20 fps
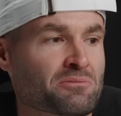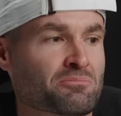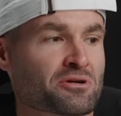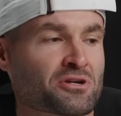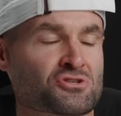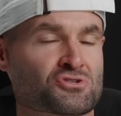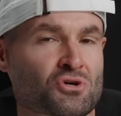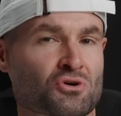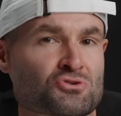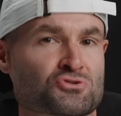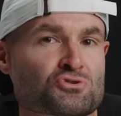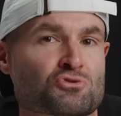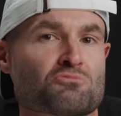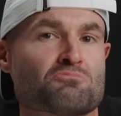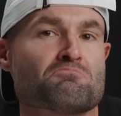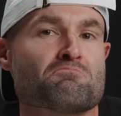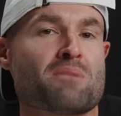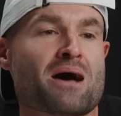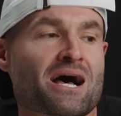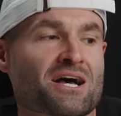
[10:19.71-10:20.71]
but it's also
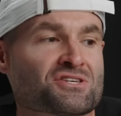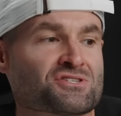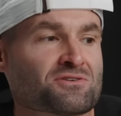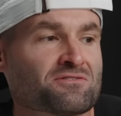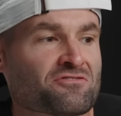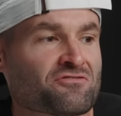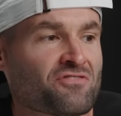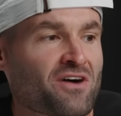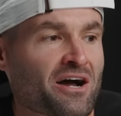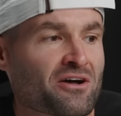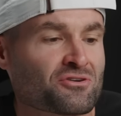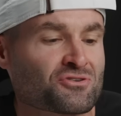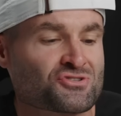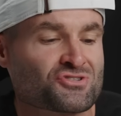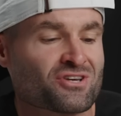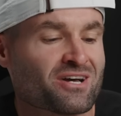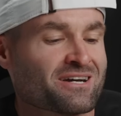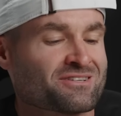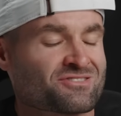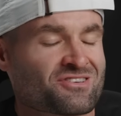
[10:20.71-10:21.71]
massive file
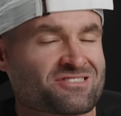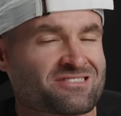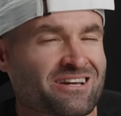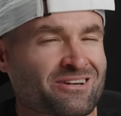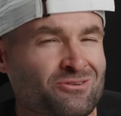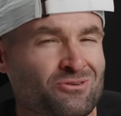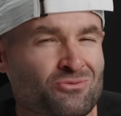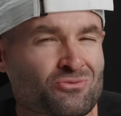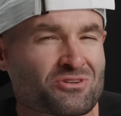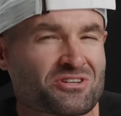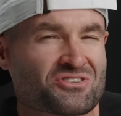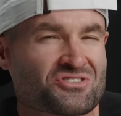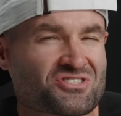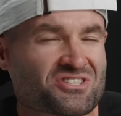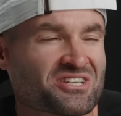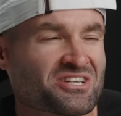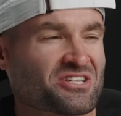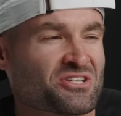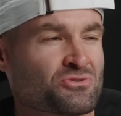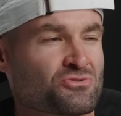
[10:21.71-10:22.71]
sizes, and I don't really
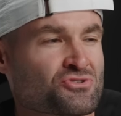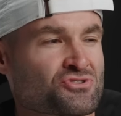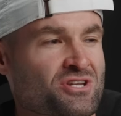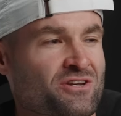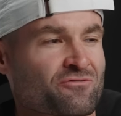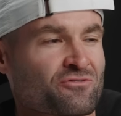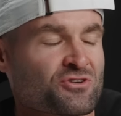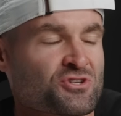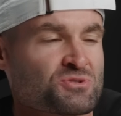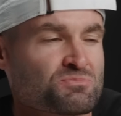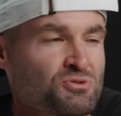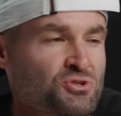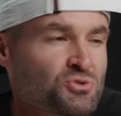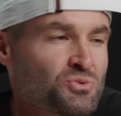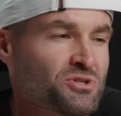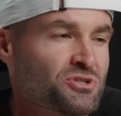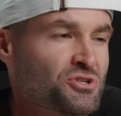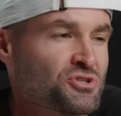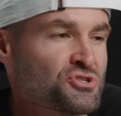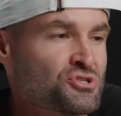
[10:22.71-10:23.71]
see a huge difference
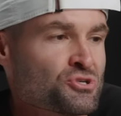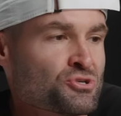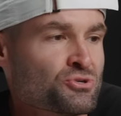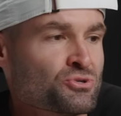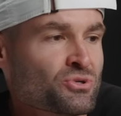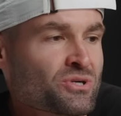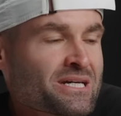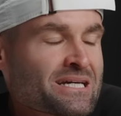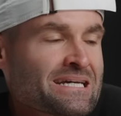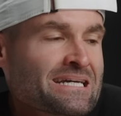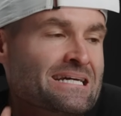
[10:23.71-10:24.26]
between the two.